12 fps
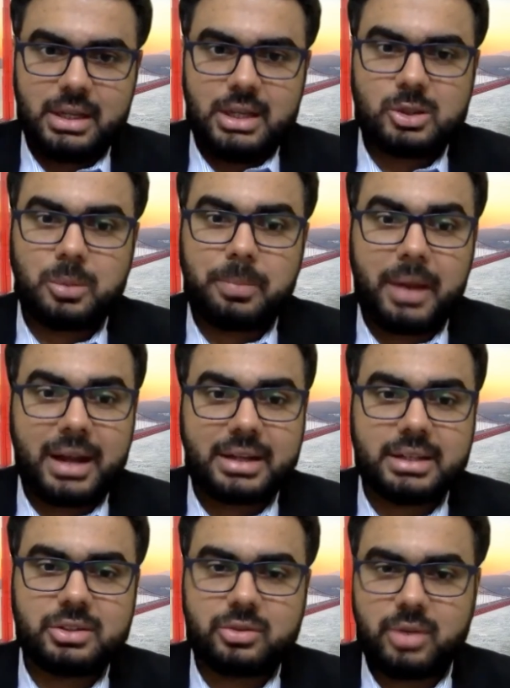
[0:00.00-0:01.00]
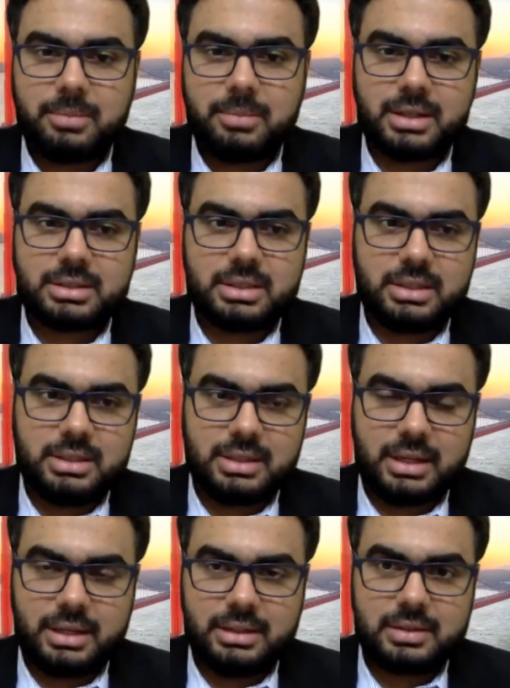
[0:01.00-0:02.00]
So patents, trademarks, and
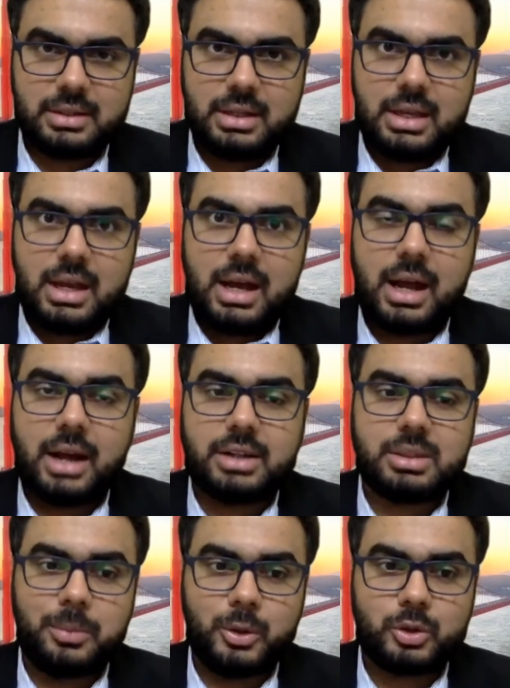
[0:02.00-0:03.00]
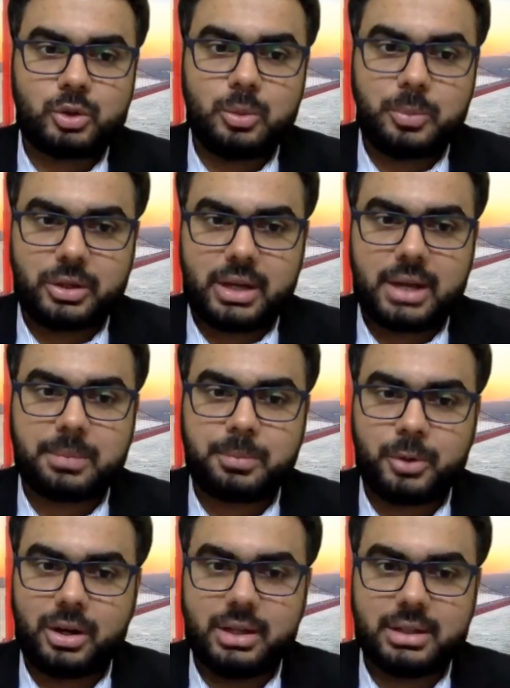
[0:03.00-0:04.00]
designs are supposed to protect
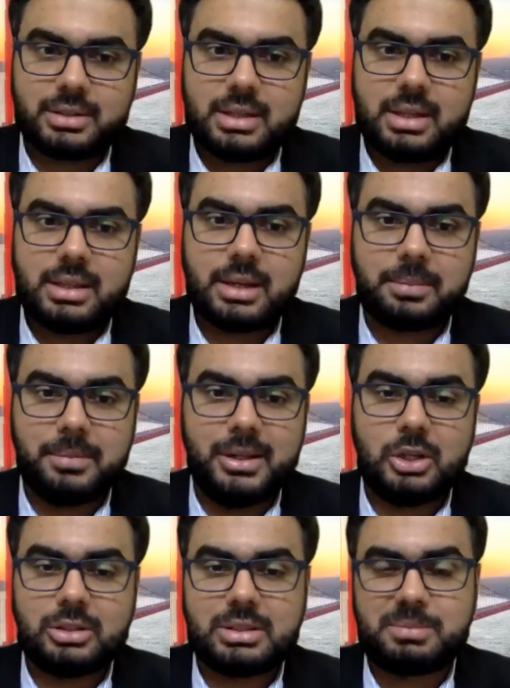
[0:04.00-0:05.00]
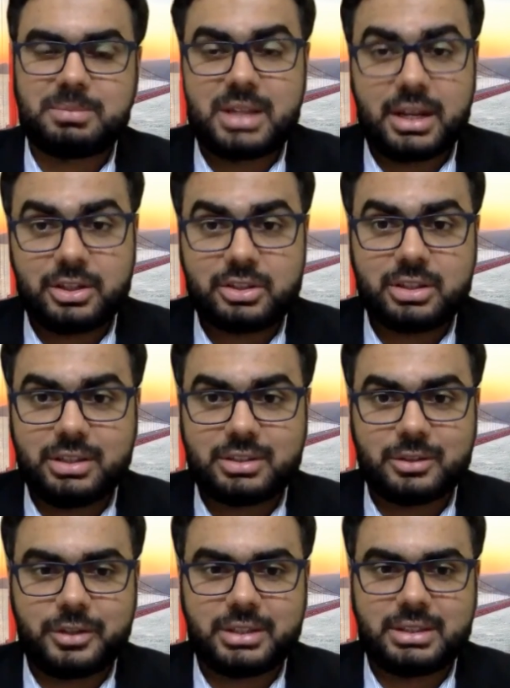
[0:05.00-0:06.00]
products that build on substantially
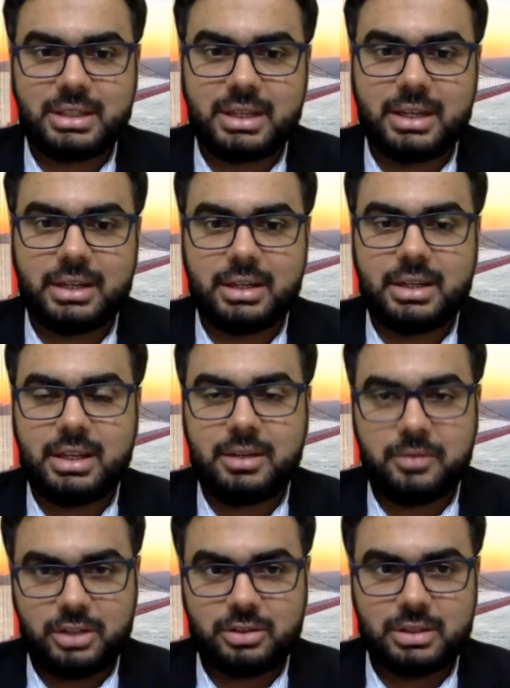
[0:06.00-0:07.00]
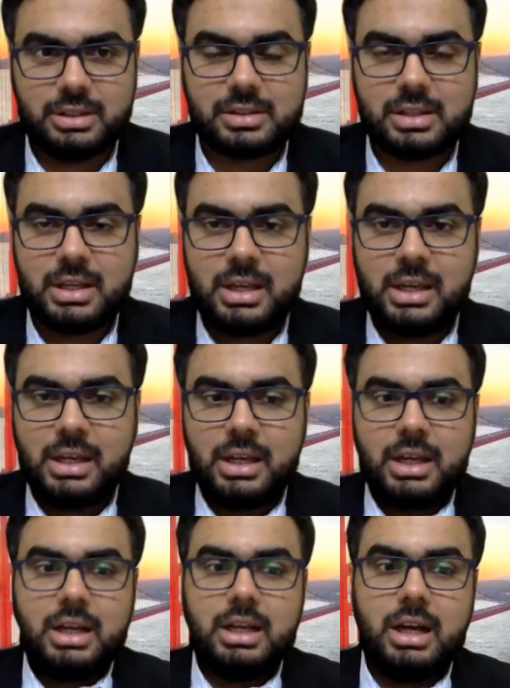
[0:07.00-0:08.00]
sophisticated inventions.
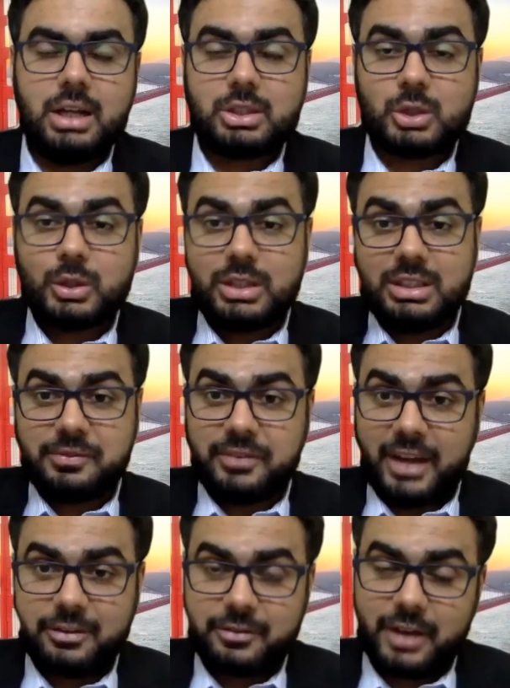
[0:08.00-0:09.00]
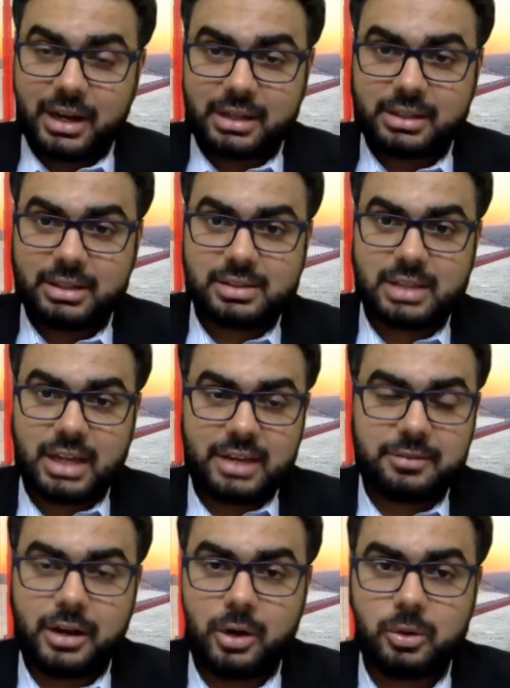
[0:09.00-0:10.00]
So these five factors I
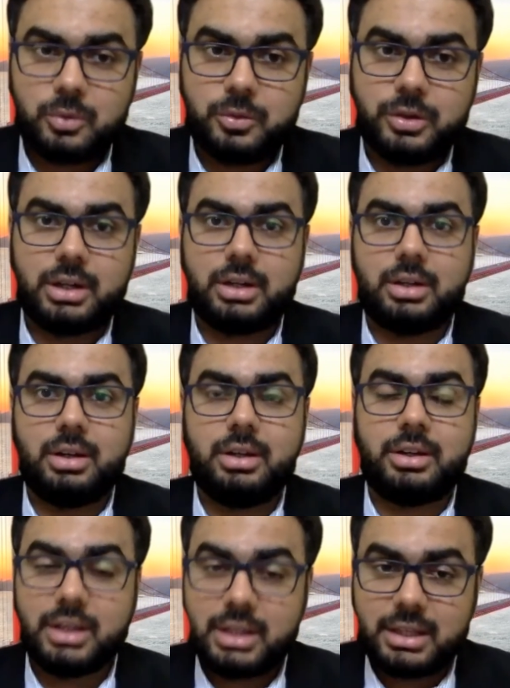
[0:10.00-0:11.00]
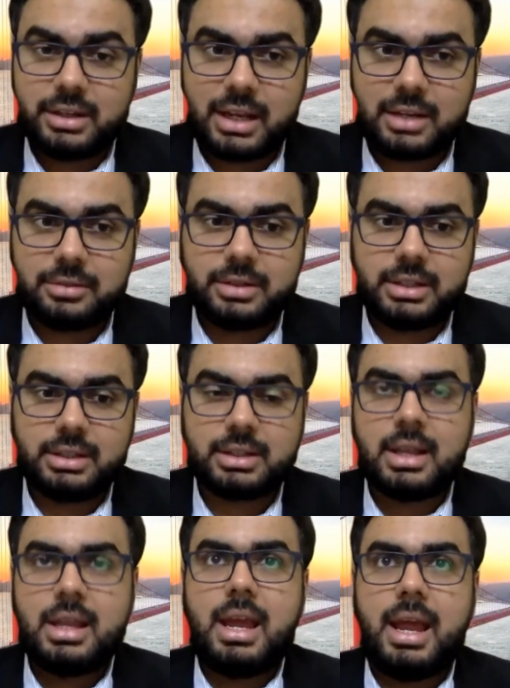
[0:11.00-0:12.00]
found were really relevant,
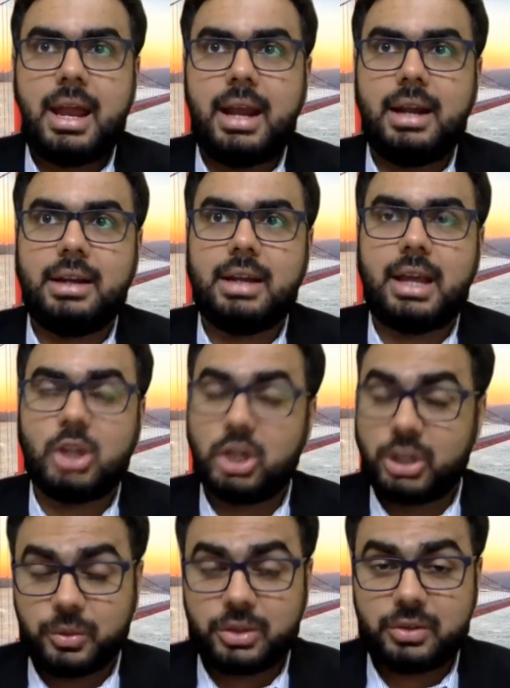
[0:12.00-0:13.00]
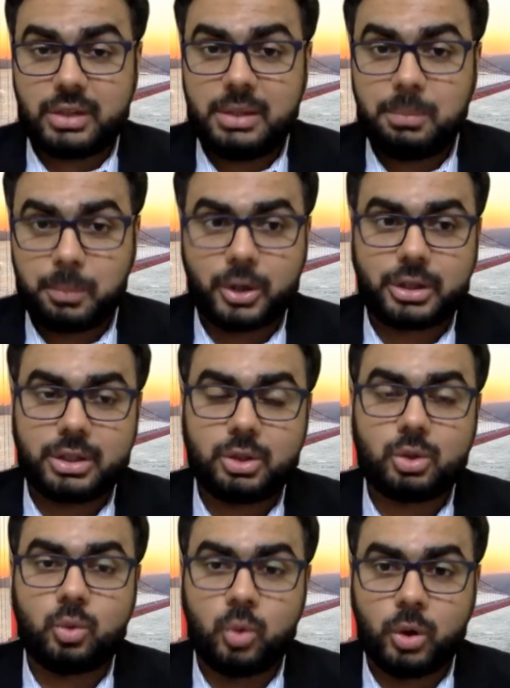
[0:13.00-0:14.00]
and I thought it was important
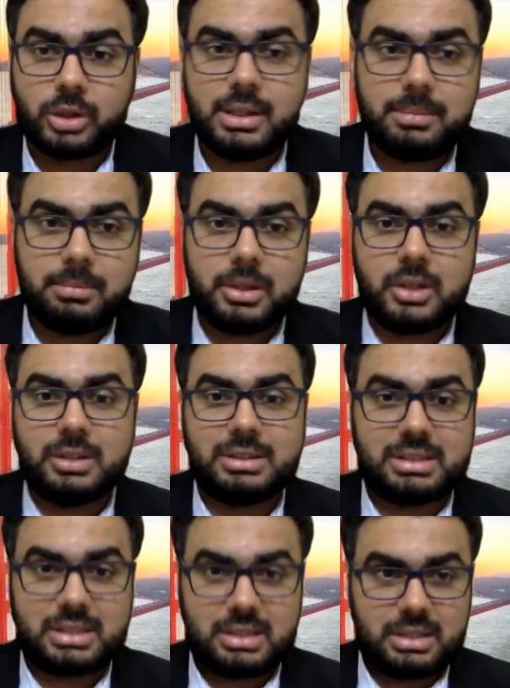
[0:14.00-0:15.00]
to quote them because